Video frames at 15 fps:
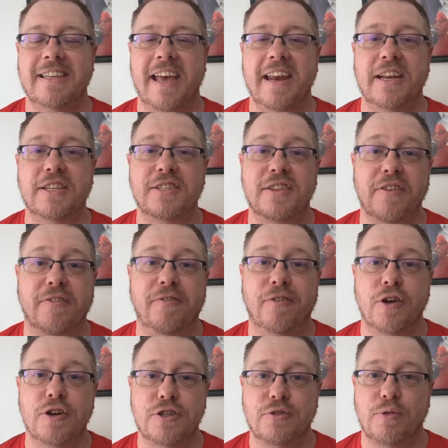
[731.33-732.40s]
and it's the
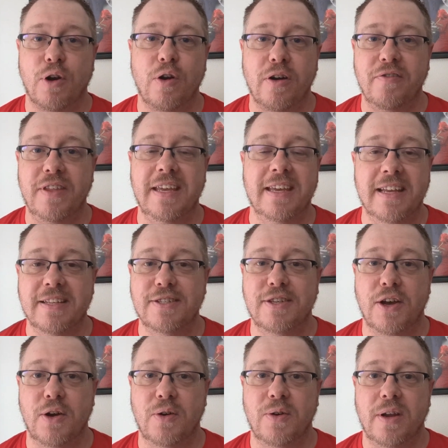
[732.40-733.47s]
first row of the end
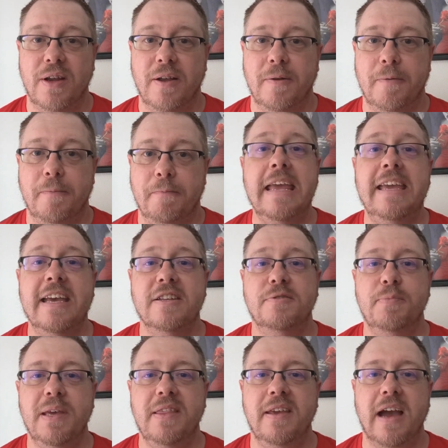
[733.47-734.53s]
zone. He gives
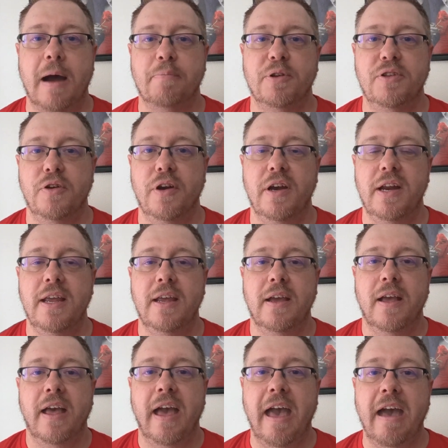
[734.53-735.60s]
me the opportunity
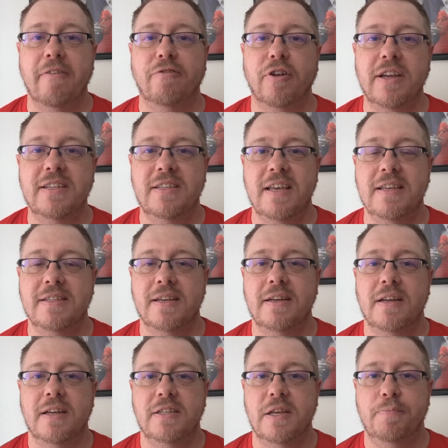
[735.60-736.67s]
every
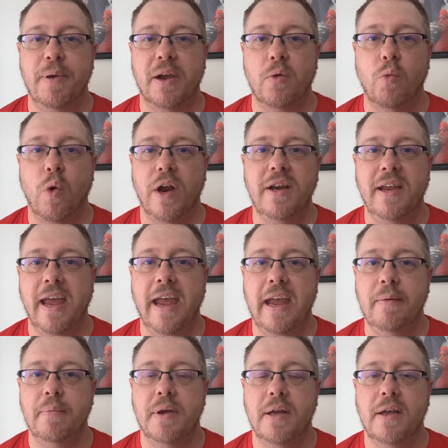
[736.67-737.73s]
season to pick one
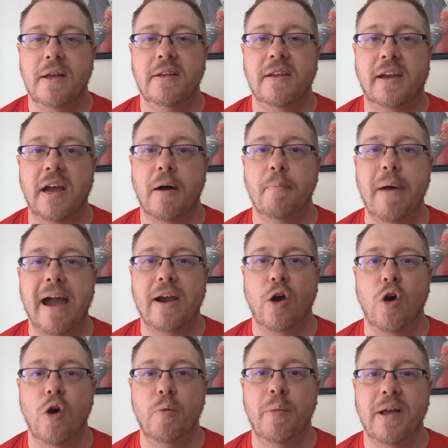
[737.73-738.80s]
game to come back
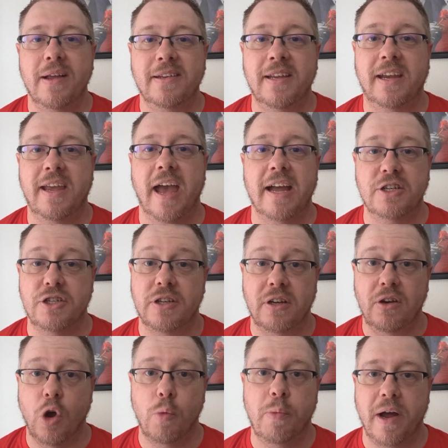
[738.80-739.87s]
home to catch,
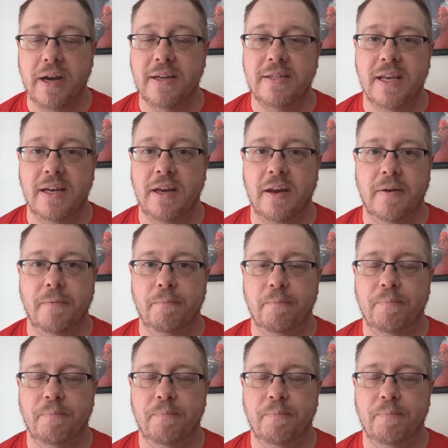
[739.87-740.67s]
no pun intended.